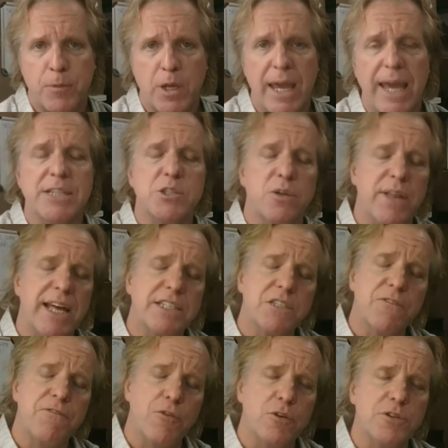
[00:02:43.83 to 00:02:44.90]
Okay, so that's
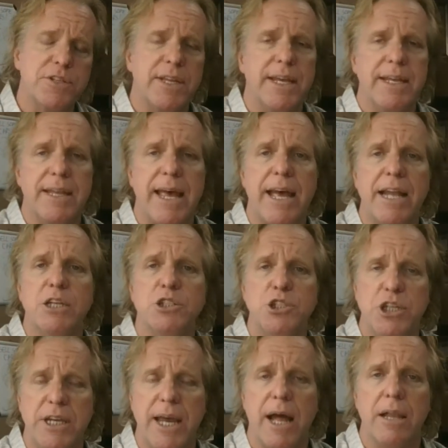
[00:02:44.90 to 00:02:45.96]
the first thing that
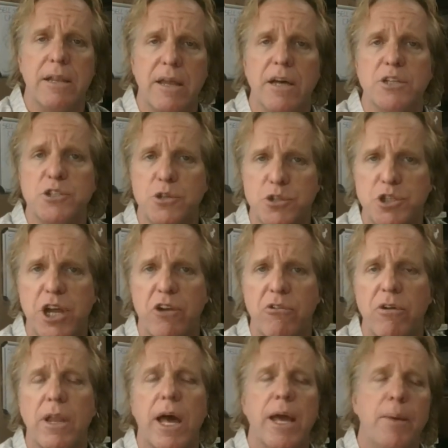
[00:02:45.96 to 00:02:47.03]
GL does, your
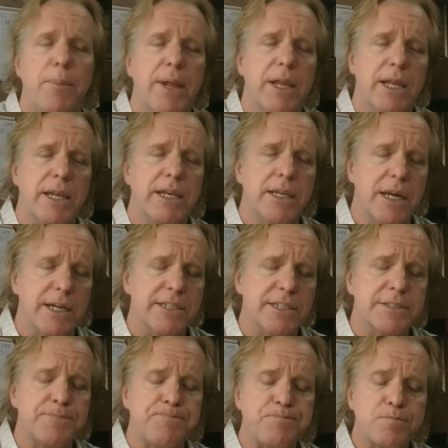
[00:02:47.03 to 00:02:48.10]
general liability
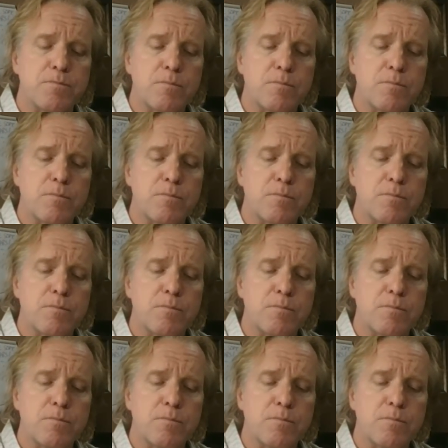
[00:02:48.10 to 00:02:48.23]
does.